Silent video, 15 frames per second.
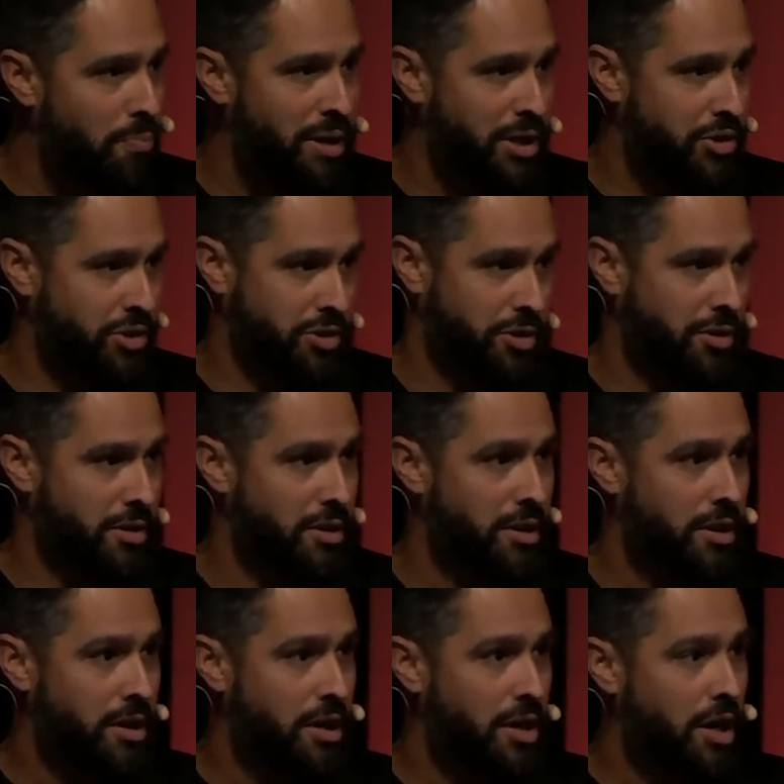picture
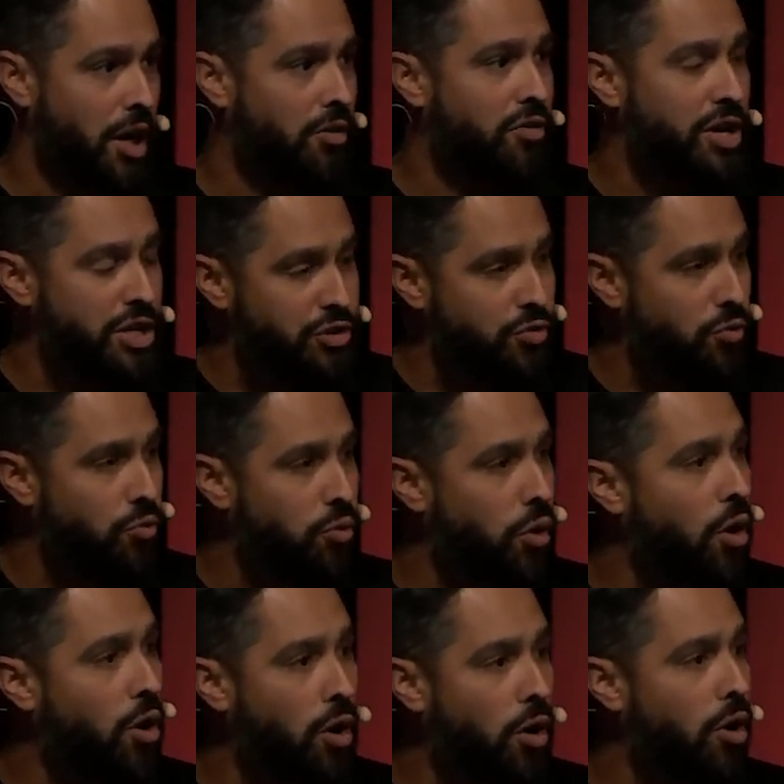of his
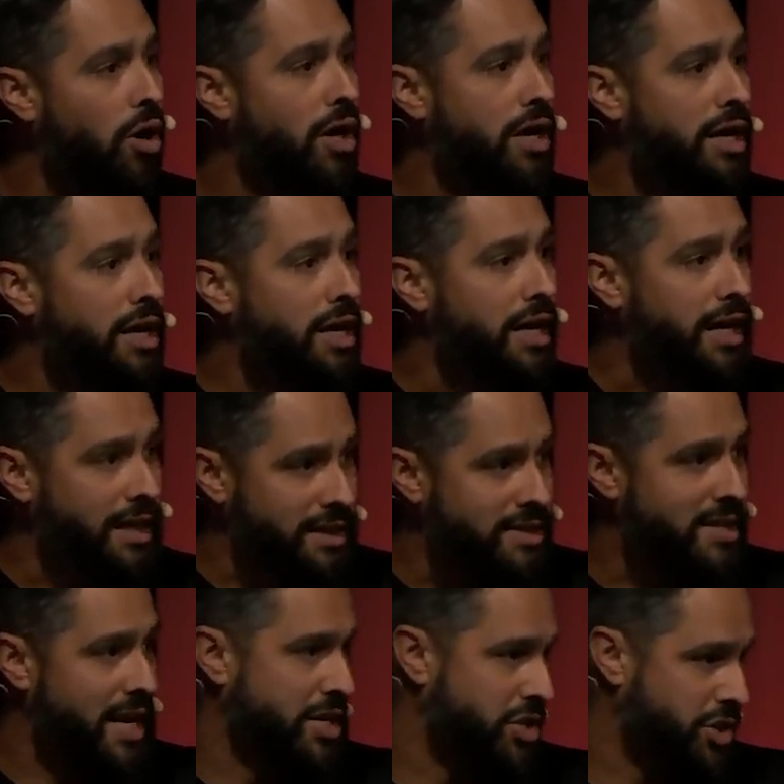raw
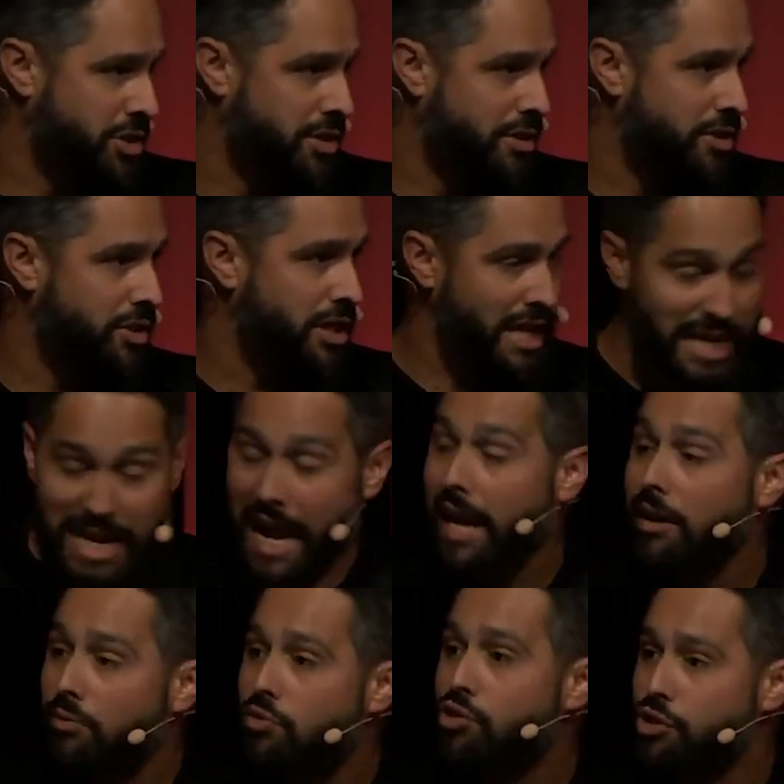intentions. He
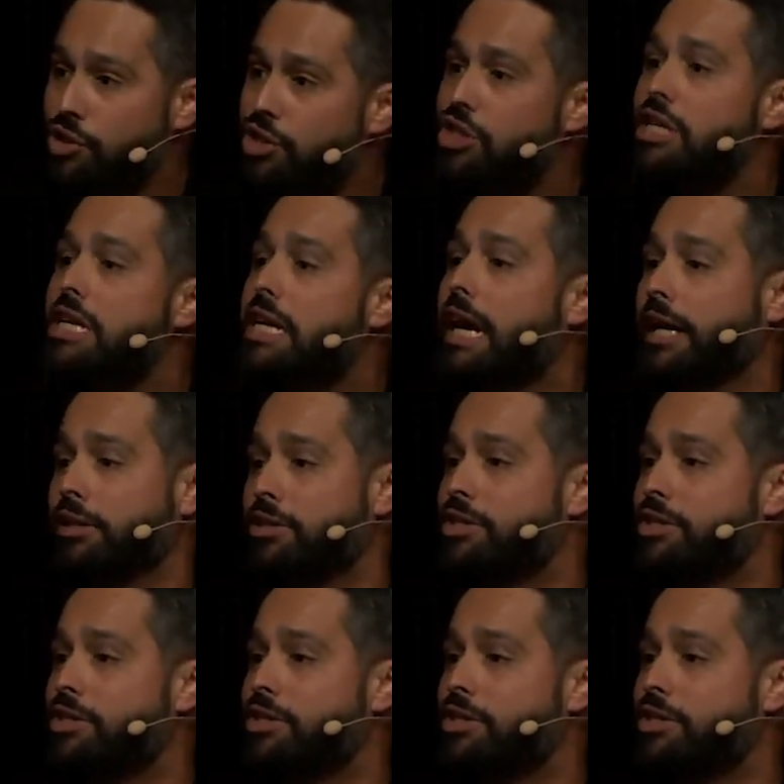came to seek and